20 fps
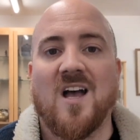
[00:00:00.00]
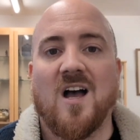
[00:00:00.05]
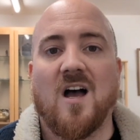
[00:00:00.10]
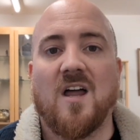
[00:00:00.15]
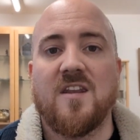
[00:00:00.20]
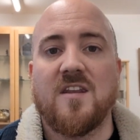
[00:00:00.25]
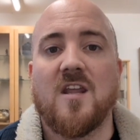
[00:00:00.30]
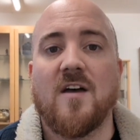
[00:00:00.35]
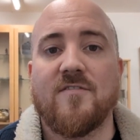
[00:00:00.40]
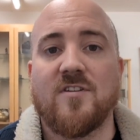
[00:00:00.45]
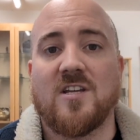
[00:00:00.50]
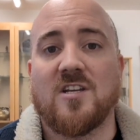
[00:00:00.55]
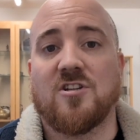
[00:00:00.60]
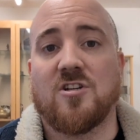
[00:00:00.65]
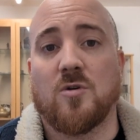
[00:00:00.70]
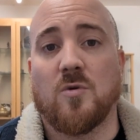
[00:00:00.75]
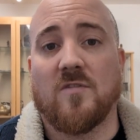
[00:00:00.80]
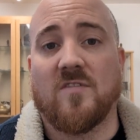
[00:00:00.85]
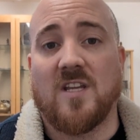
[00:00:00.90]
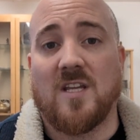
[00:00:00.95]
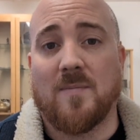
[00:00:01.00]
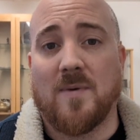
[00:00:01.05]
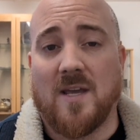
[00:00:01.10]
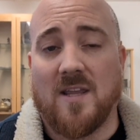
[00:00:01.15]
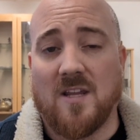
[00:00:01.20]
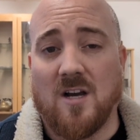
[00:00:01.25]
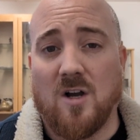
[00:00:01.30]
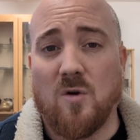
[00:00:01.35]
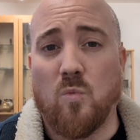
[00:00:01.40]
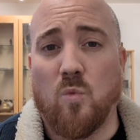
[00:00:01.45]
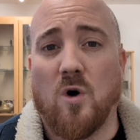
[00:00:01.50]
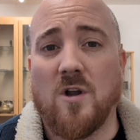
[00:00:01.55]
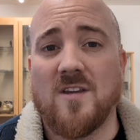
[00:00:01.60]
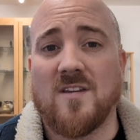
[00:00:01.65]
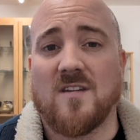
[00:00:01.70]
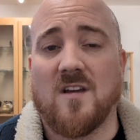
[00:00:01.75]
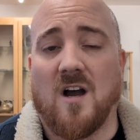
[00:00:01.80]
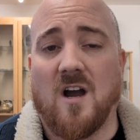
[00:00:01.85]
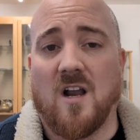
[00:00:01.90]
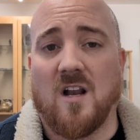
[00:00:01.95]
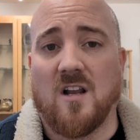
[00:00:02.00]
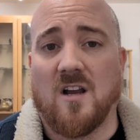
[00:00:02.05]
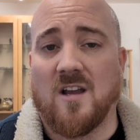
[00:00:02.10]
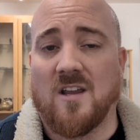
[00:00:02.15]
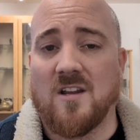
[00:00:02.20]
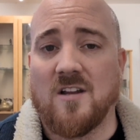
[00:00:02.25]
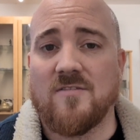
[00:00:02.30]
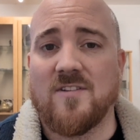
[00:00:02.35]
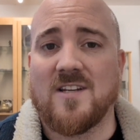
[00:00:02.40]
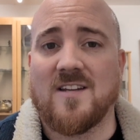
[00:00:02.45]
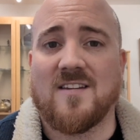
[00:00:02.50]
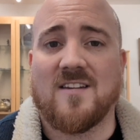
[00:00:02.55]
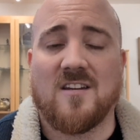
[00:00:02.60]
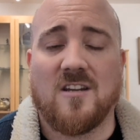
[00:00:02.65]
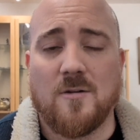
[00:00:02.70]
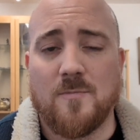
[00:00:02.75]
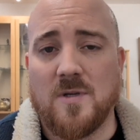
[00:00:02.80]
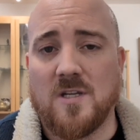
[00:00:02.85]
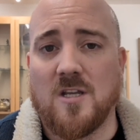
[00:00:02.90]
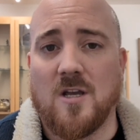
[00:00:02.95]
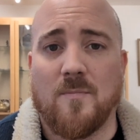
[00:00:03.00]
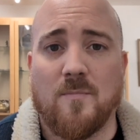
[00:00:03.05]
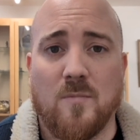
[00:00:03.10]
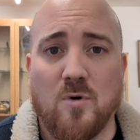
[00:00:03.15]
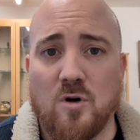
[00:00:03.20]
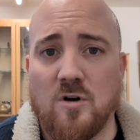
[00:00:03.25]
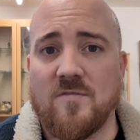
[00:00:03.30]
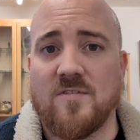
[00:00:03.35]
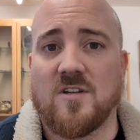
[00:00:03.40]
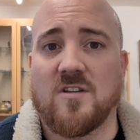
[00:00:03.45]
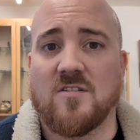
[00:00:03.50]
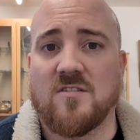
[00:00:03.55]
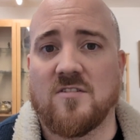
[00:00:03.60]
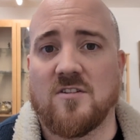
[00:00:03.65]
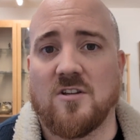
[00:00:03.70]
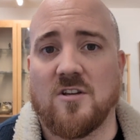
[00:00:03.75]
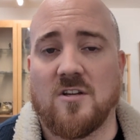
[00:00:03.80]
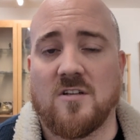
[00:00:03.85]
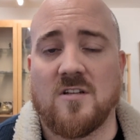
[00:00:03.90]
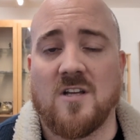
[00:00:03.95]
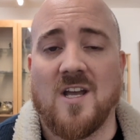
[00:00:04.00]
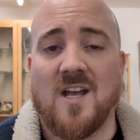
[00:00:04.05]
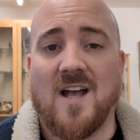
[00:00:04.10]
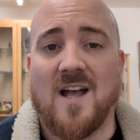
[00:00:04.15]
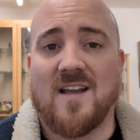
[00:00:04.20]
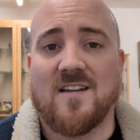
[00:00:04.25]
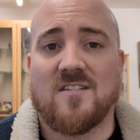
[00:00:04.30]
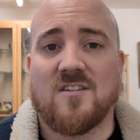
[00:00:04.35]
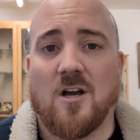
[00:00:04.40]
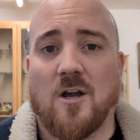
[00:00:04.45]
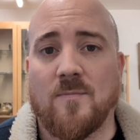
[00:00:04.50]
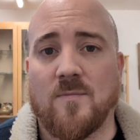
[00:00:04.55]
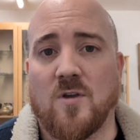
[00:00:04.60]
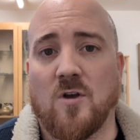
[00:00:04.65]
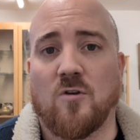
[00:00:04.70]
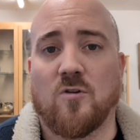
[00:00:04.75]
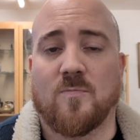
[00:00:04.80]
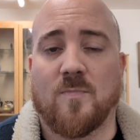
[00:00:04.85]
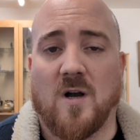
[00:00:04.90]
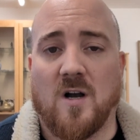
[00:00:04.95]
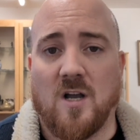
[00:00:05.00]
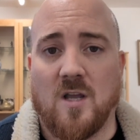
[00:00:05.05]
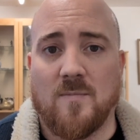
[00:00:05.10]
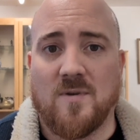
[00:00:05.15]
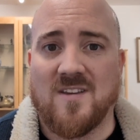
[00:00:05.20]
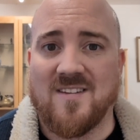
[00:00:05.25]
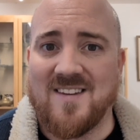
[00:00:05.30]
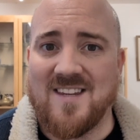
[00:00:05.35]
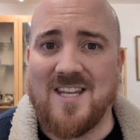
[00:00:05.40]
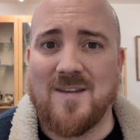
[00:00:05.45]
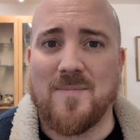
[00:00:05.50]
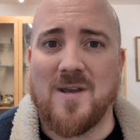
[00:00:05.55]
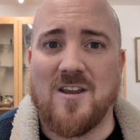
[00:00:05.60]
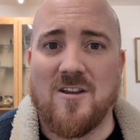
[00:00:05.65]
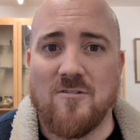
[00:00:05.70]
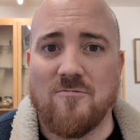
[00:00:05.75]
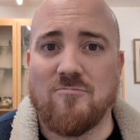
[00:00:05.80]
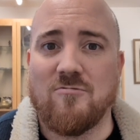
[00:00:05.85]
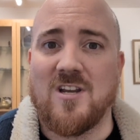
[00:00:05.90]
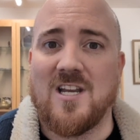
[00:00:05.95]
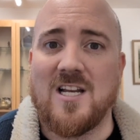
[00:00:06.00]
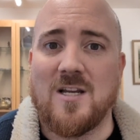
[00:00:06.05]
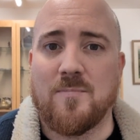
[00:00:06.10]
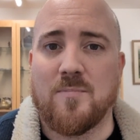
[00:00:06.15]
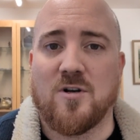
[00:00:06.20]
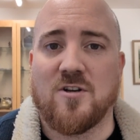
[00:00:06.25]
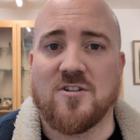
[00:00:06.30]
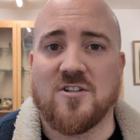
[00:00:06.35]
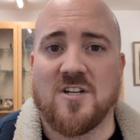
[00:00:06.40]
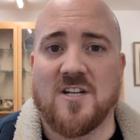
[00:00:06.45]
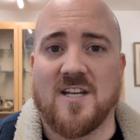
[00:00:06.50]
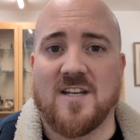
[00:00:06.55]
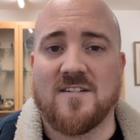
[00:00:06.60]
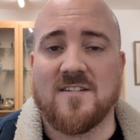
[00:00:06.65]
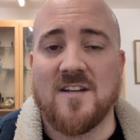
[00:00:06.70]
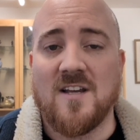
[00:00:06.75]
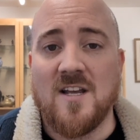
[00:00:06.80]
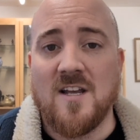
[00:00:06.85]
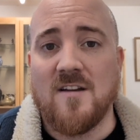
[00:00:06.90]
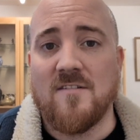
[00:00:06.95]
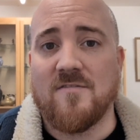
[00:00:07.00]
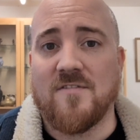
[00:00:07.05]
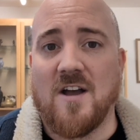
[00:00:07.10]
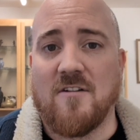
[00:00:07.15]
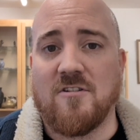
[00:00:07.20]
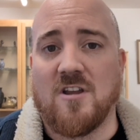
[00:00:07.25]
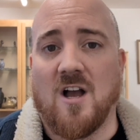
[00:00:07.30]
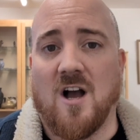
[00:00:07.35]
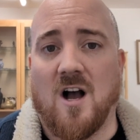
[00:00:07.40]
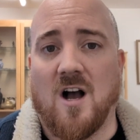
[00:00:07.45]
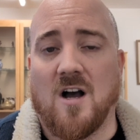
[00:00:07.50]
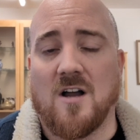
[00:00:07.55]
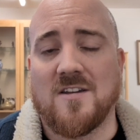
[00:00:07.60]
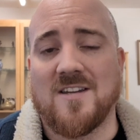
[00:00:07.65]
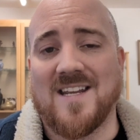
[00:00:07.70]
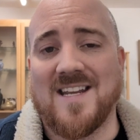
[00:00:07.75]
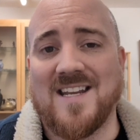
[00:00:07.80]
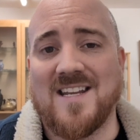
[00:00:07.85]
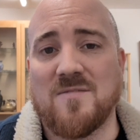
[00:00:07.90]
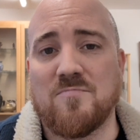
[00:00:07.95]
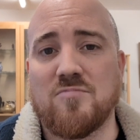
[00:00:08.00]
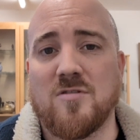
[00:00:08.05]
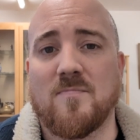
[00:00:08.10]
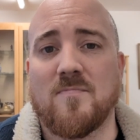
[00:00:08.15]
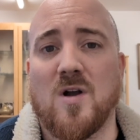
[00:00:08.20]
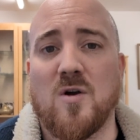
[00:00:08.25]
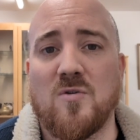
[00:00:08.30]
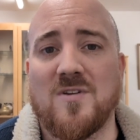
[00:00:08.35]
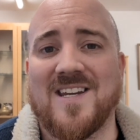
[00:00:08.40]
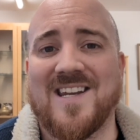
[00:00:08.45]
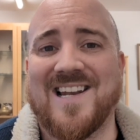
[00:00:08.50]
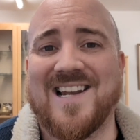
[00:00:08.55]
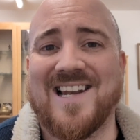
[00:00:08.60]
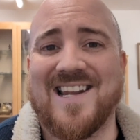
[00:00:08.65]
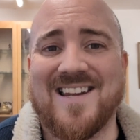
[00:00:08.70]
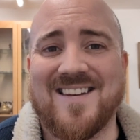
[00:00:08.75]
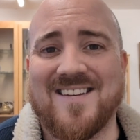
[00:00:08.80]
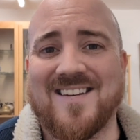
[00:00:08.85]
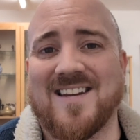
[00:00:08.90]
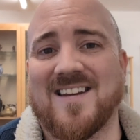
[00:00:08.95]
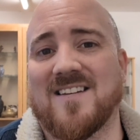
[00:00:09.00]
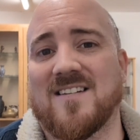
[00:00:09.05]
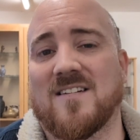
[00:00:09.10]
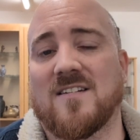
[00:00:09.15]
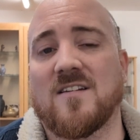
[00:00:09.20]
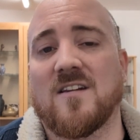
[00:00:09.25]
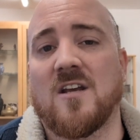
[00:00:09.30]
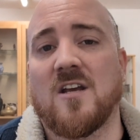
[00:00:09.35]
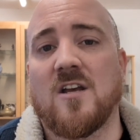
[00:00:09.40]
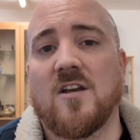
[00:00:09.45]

Another issue with eBay that I wanted to highlight, and I think this is going to become more of a concern as time goes by because eBay are really pushing this very hard, is promoted listings.